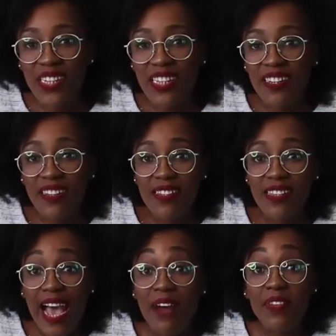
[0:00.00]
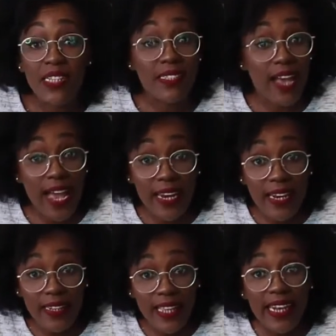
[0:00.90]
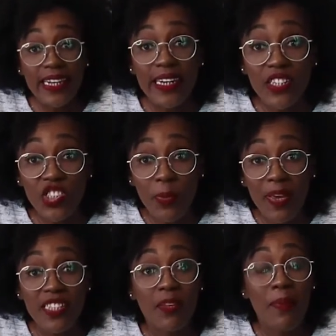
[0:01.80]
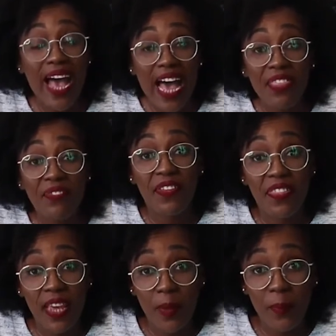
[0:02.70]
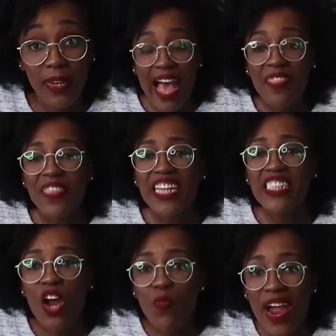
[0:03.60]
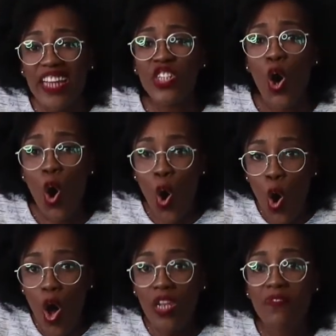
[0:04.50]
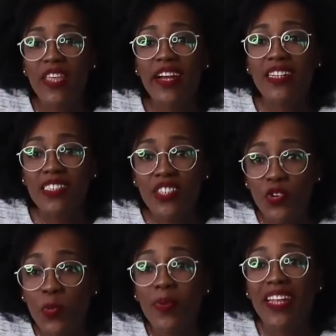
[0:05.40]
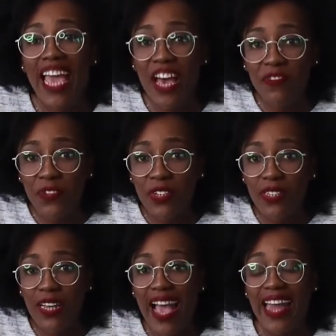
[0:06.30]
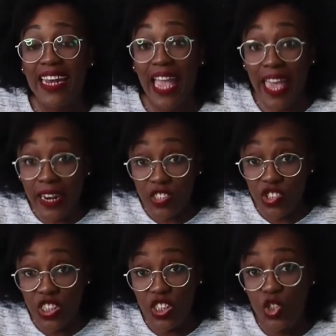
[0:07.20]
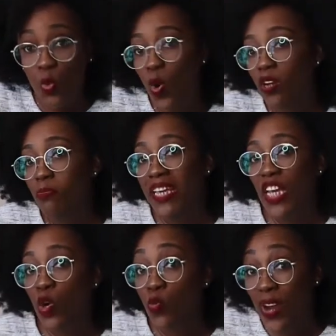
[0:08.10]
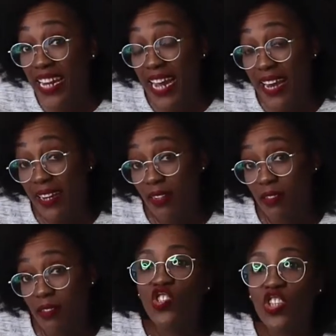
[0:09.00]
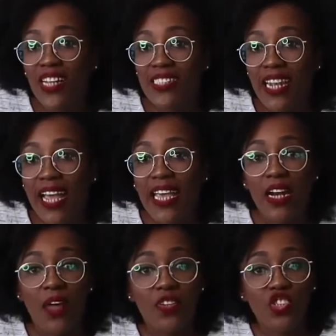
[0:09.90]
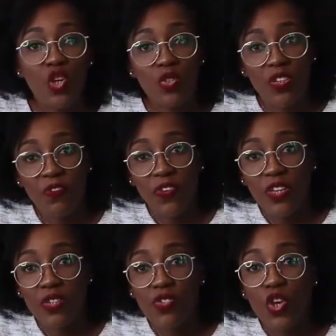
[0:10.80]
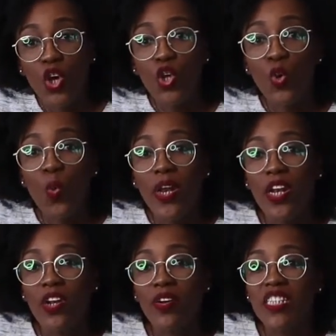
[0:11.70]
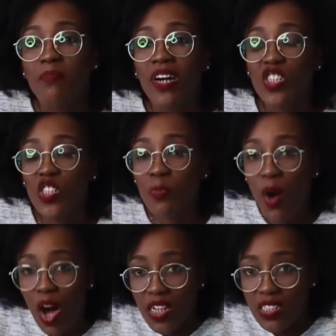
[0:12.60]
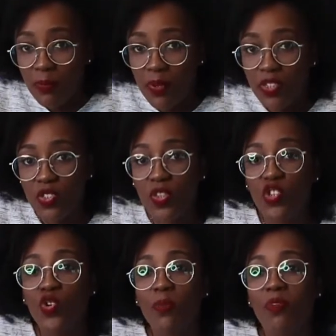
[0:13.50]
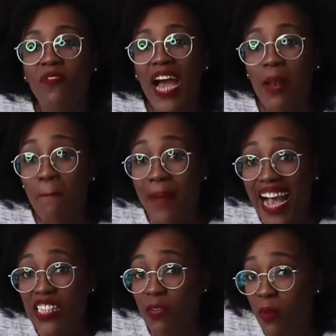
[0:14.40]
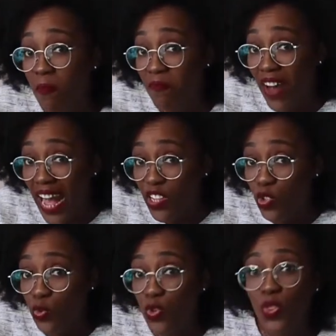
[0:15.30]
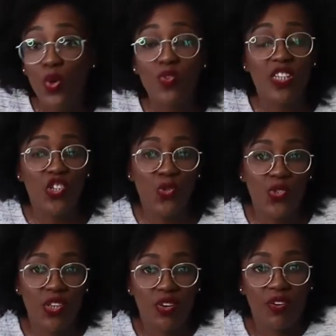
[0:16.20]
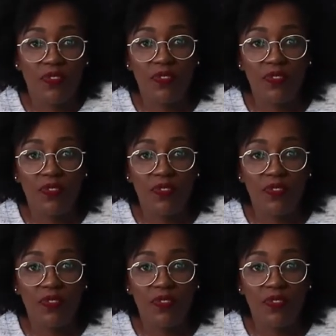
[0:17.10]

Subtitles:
leaders have decided that leadership is the path them, and they direct all of their considerable effort and energy toward being great at it. Just like in other chosen fields, you want to learn as much as possible so that you can provide maximum value to those that you serve.